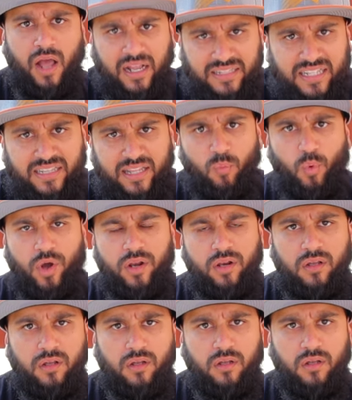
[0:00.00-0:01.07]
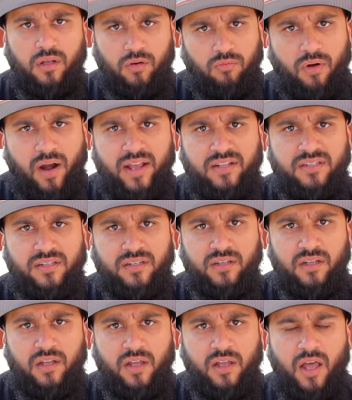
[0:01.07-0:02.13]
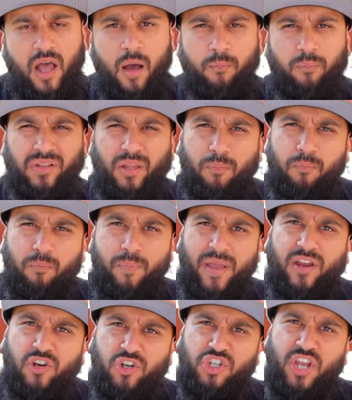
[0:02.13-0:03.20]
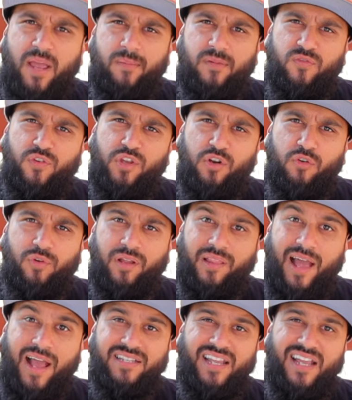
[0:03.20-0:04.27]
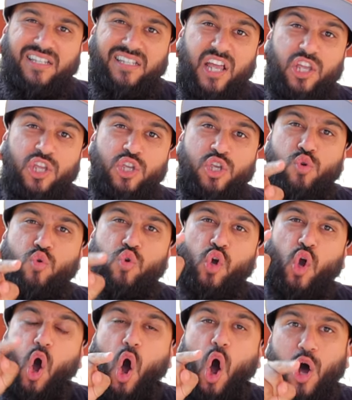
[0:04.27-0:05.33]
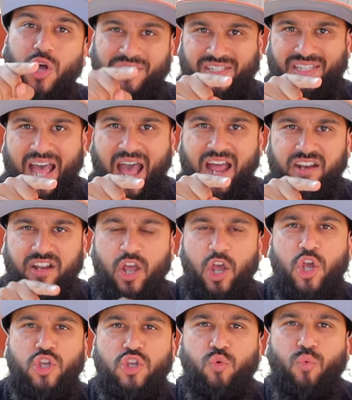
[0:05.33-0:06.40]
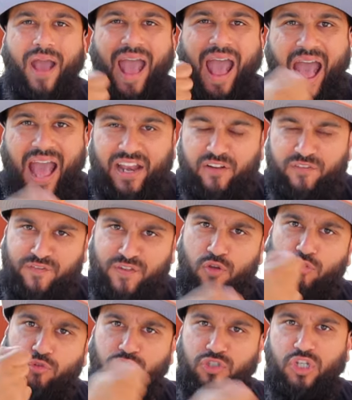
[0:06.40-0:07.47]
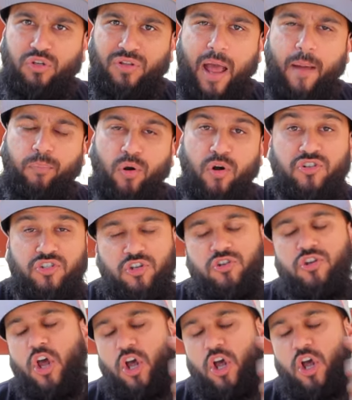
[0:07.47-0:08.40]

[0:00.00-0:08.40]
I think they would, right? But the bigger shame is for you to realize is that you caused that. You added fuel to that person